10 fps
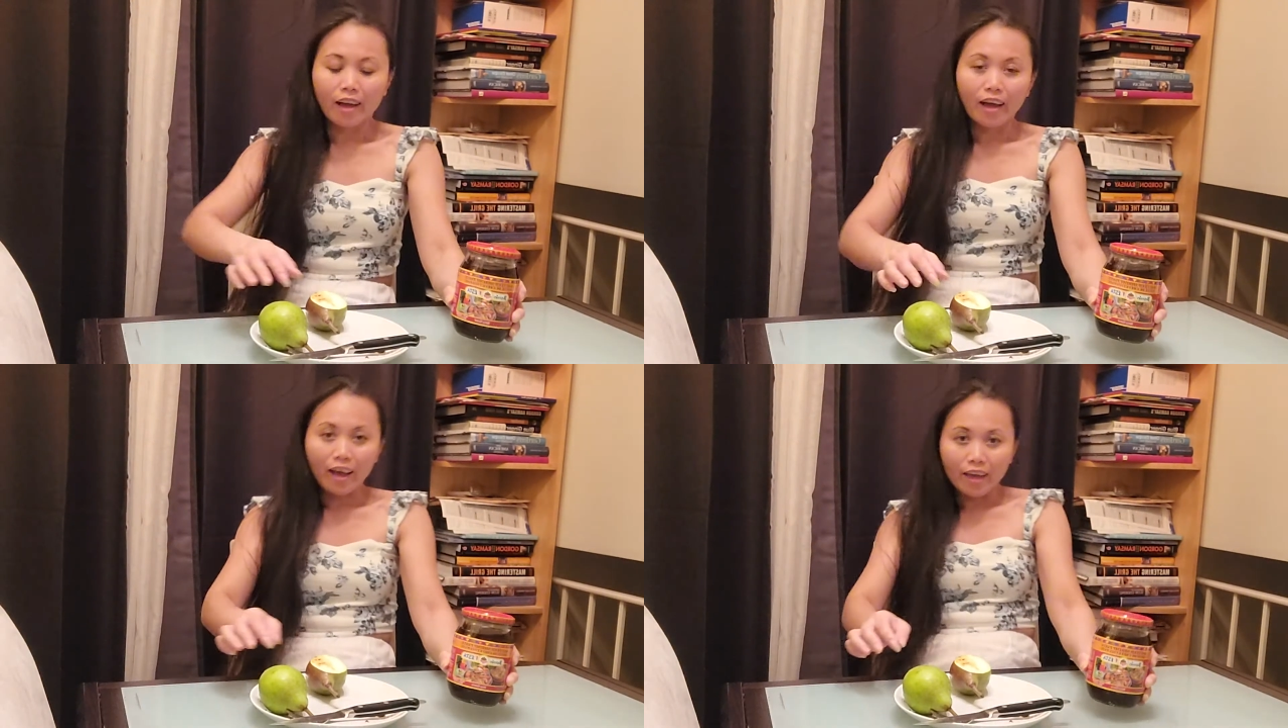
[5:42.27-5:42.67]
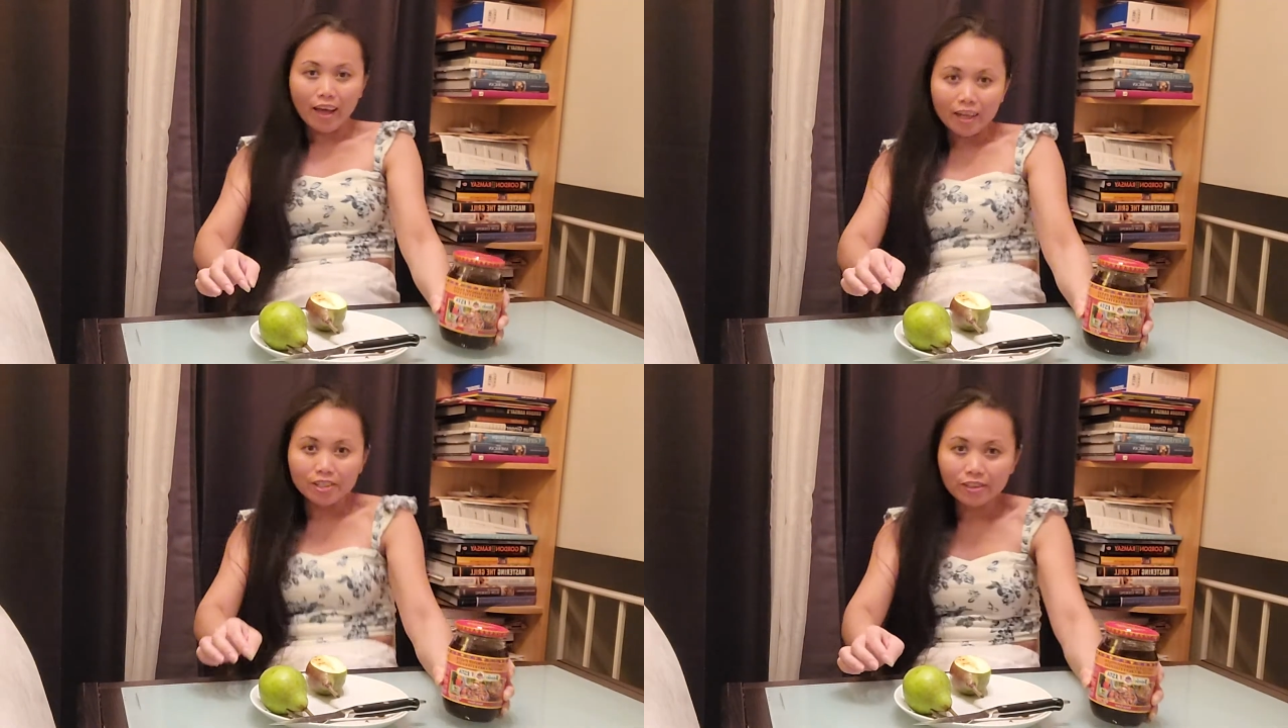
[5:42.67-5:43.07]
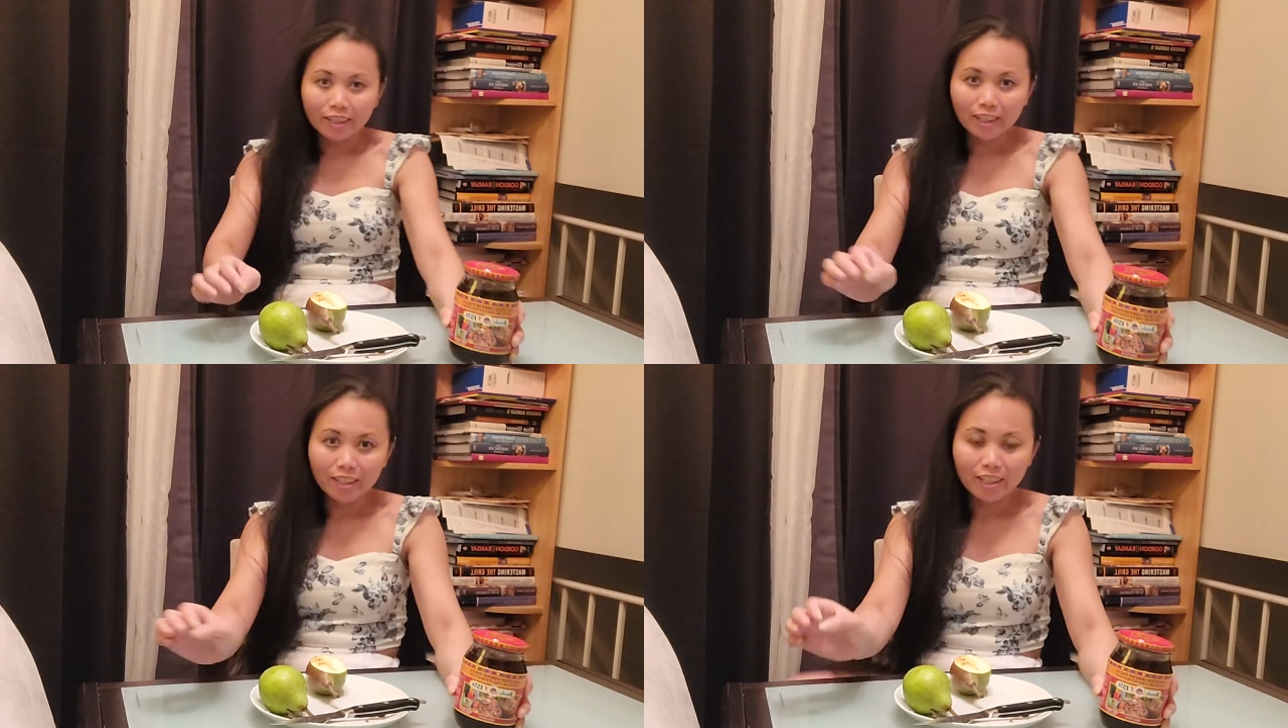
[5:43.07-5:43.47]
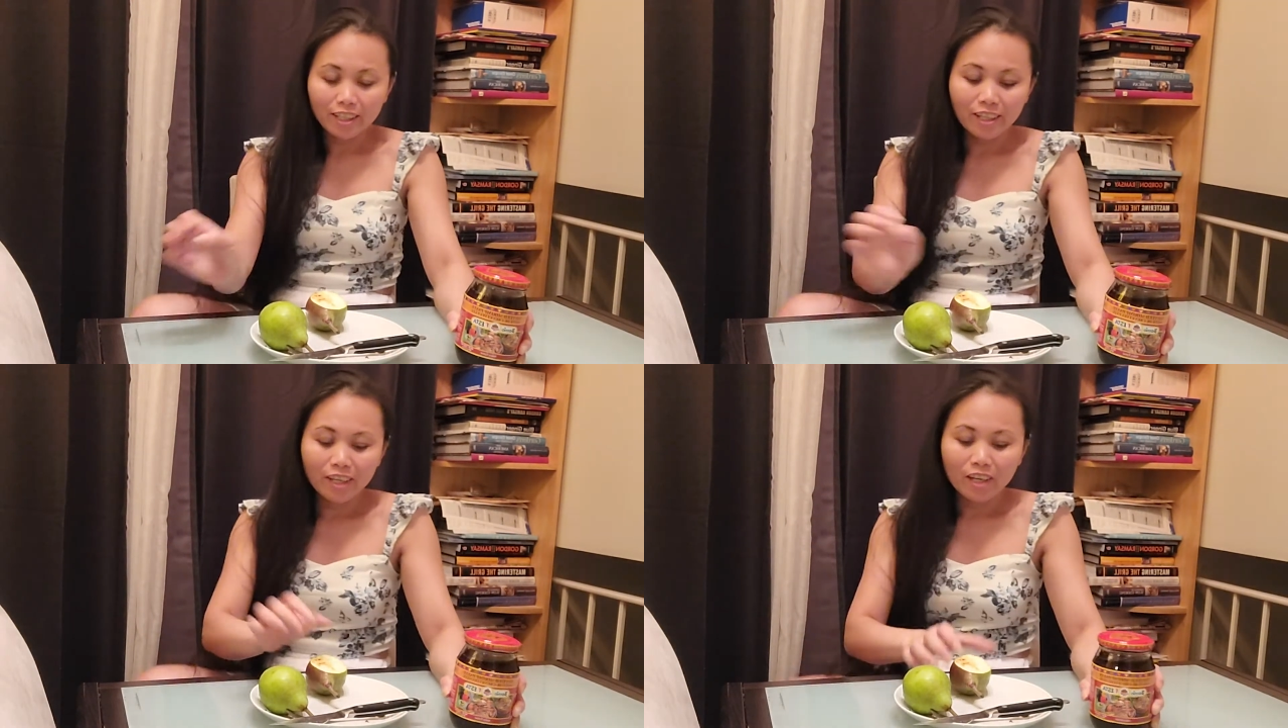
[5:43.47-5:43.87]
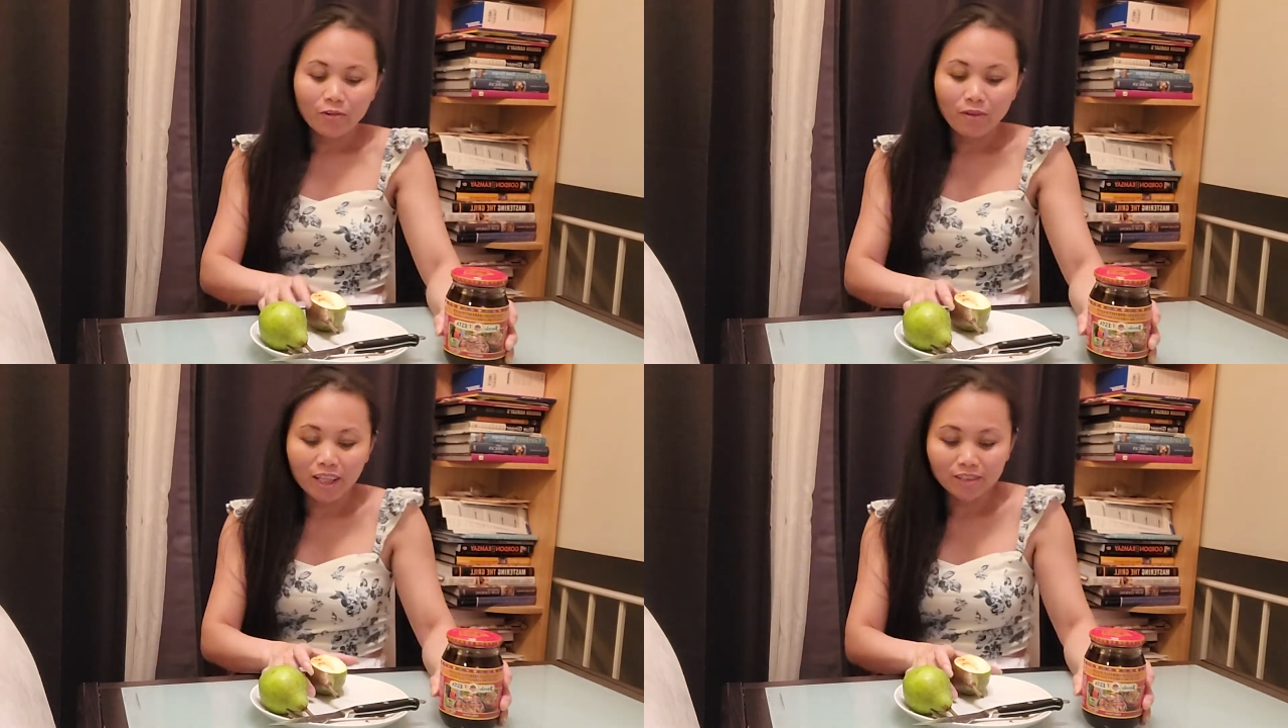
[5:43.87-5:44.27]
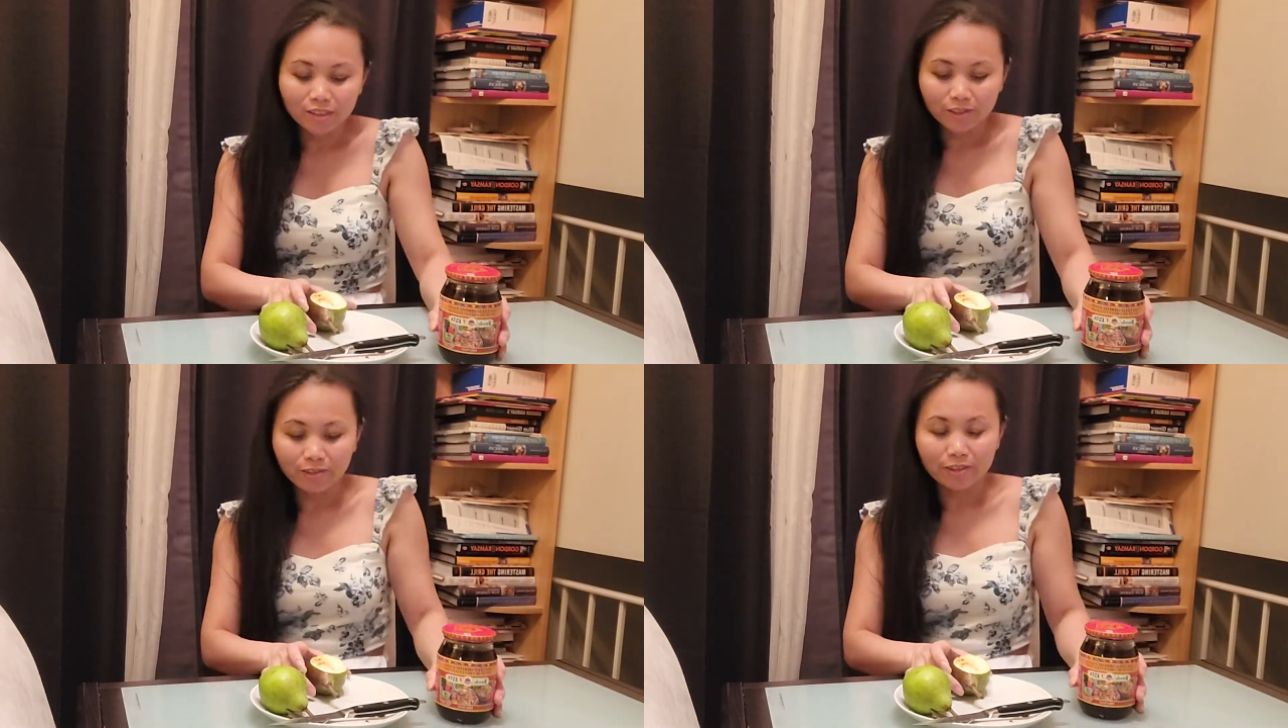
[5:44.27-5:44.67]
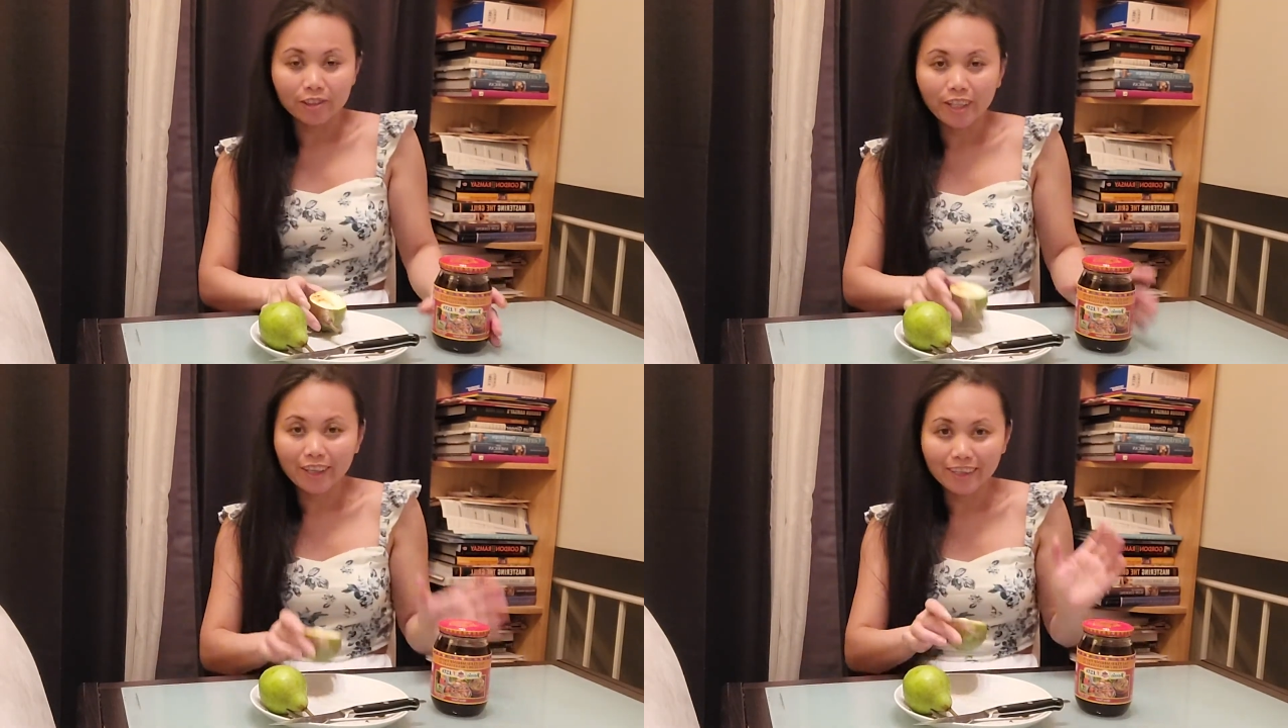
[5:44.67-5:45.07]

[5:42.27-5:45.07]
I actually want to